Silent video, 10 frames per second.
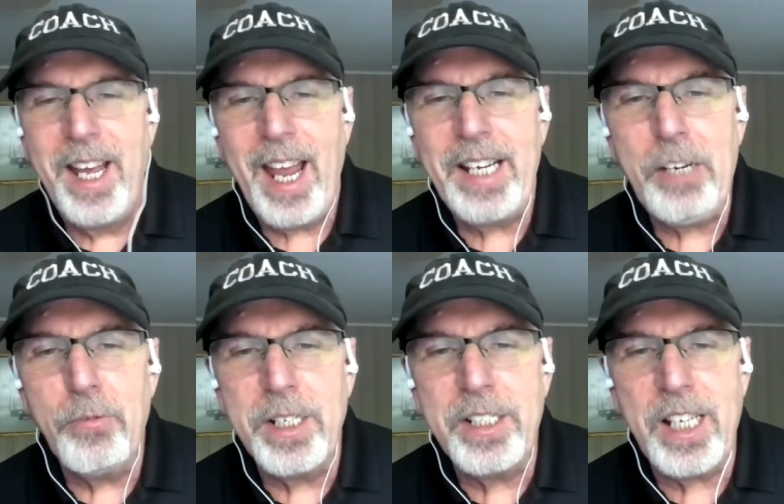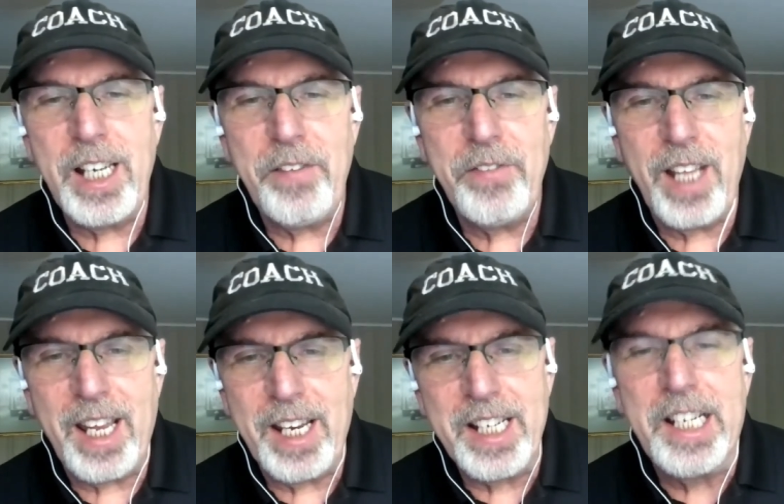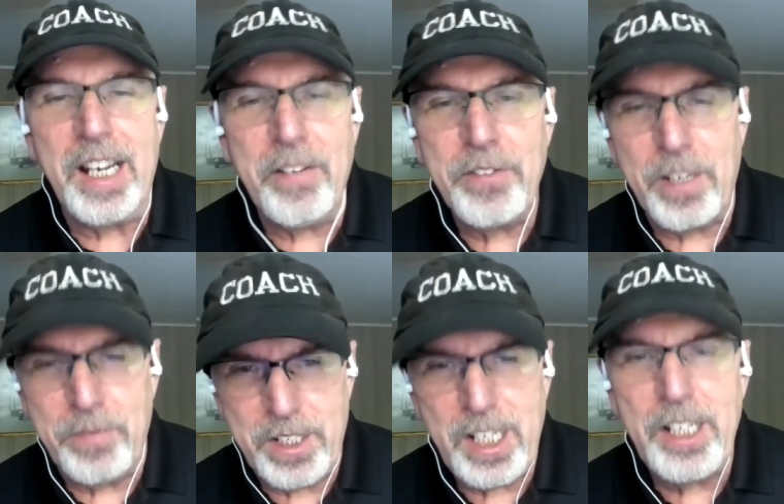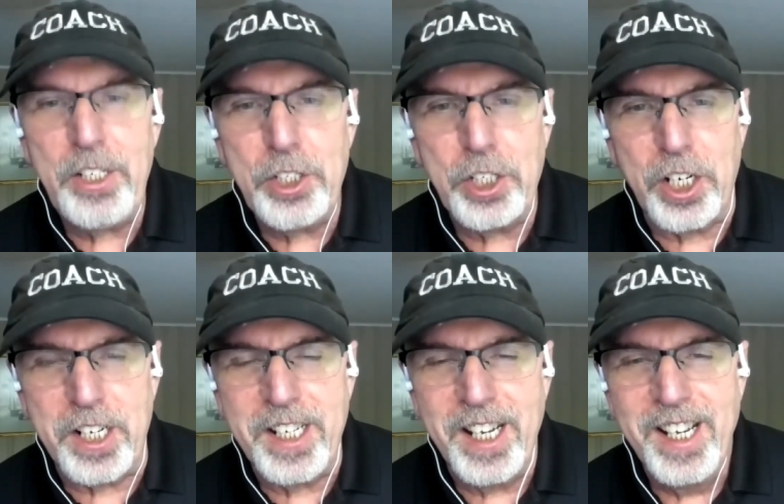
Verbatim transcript: and he received a gift of a t-shirt